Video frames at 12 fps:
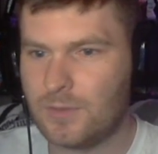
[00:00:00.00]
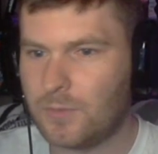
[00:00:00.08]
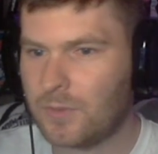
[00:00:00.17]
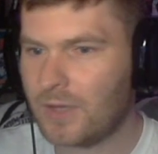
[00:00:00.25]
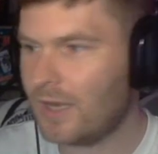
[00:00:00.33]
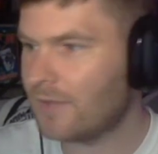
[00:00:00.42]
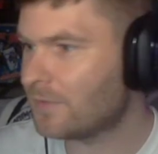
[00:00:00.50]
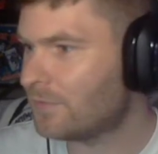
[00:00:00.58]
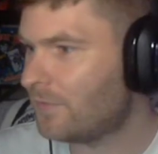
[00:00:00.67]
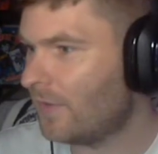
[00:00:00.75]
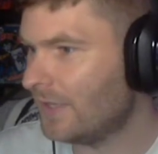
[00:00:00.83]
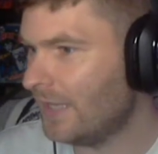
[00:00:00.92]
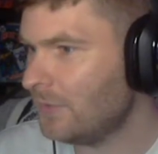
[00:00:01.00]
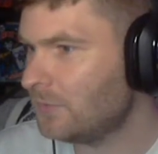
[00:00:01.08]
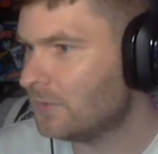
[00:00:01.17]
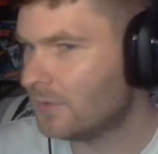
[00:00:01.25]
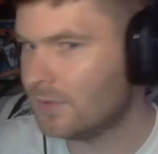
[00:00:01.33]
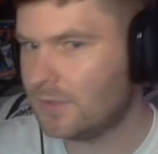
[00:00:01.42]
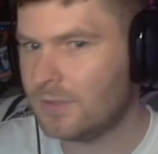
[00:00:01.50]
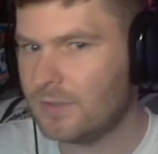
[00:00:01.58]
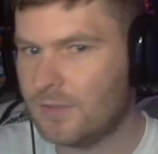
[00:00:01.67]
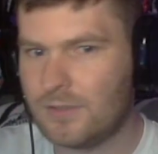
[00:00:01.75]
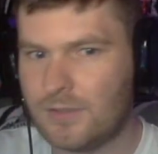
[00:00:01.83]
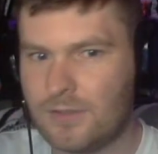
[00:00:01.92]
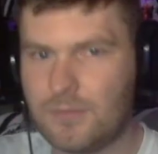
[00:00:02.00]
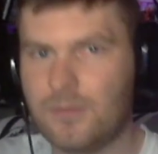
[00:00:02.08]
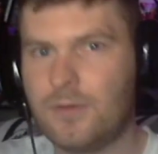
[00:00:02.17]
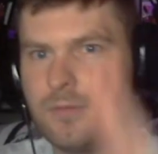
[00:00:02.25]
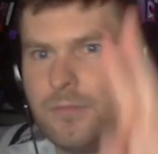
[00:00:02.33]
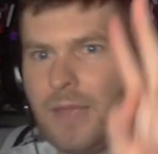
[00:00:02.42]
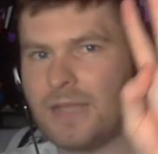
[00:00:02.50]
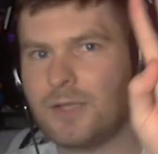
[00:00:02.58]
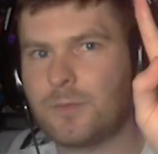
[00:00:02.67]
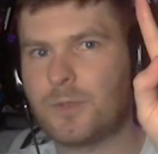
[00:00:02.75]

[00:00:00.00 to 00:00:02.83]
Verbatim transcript: We're going to have to find out. Pack number